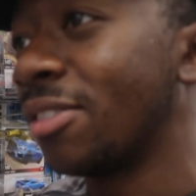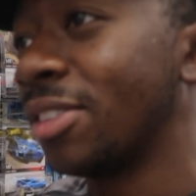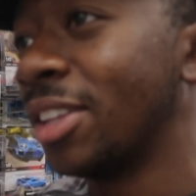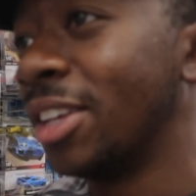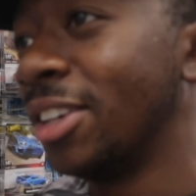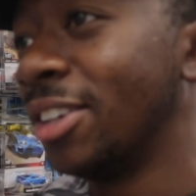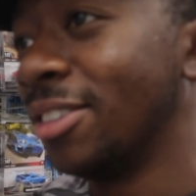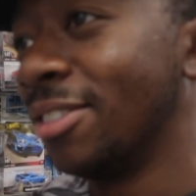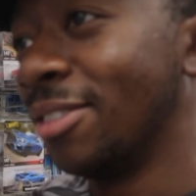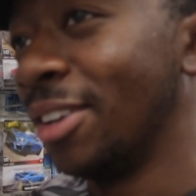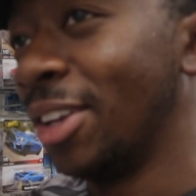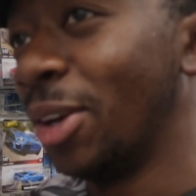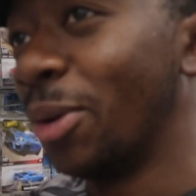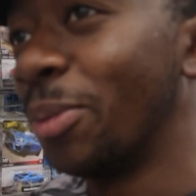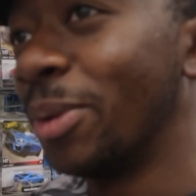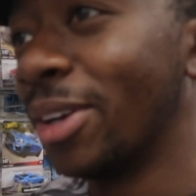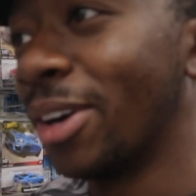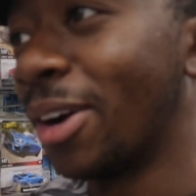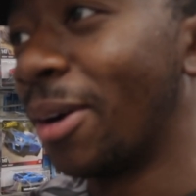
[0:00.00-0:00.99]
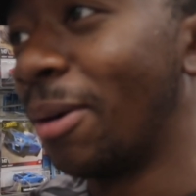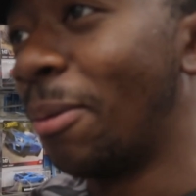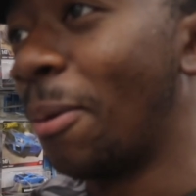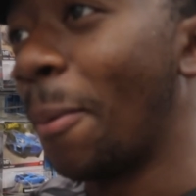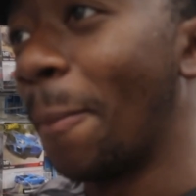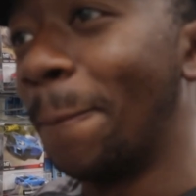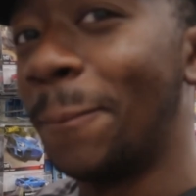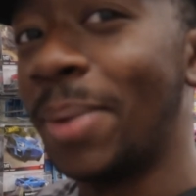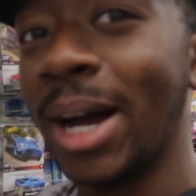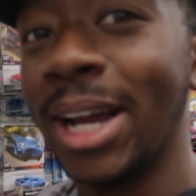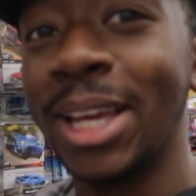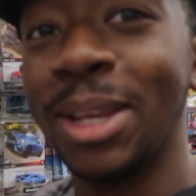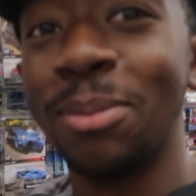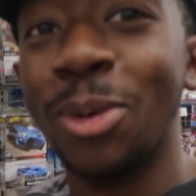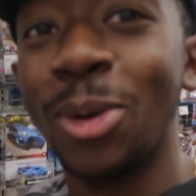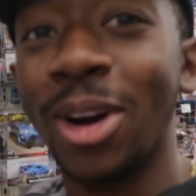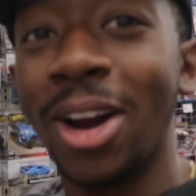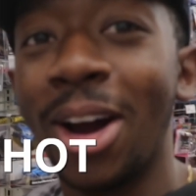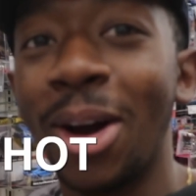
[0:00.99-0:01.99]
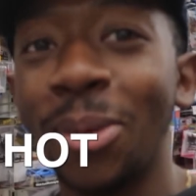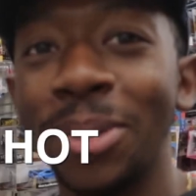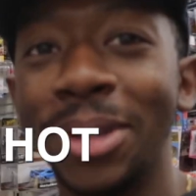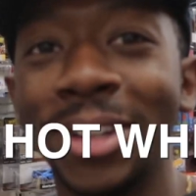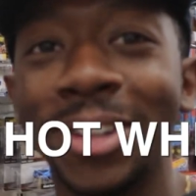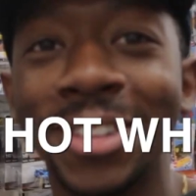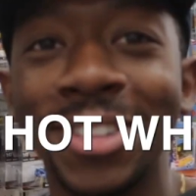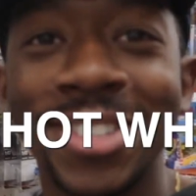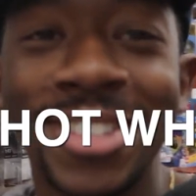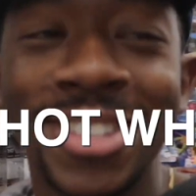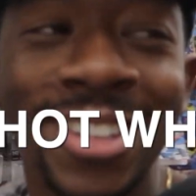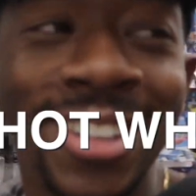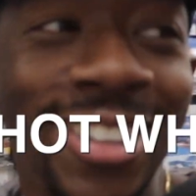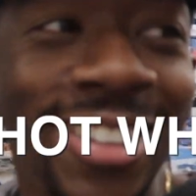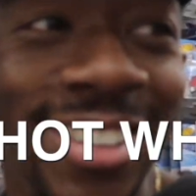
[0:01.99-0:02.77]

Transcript: and then here we are buying more Hot Wheels.